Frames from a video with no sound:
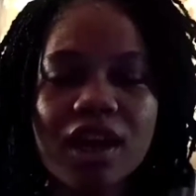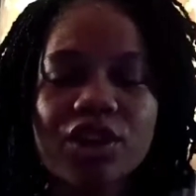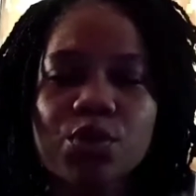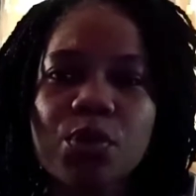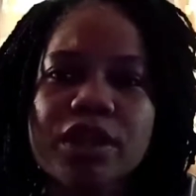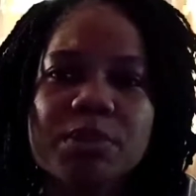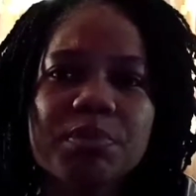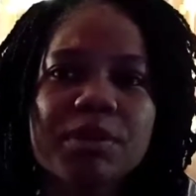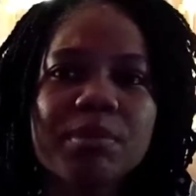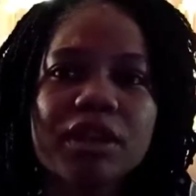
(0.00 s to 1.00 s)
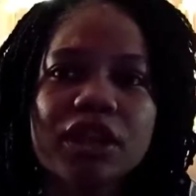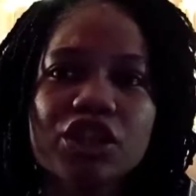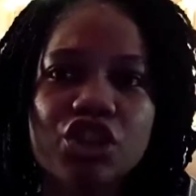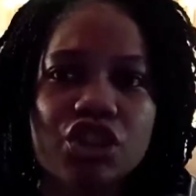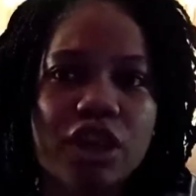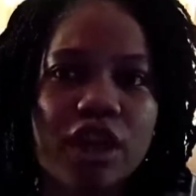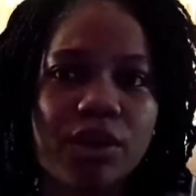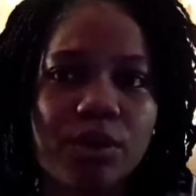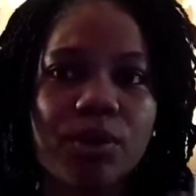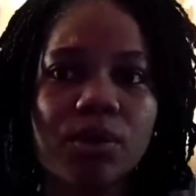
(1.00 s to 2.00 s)
towards people in
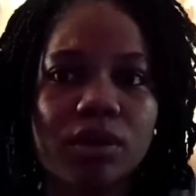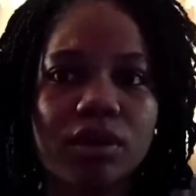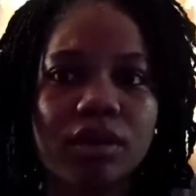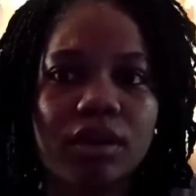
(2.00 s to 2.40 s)
general.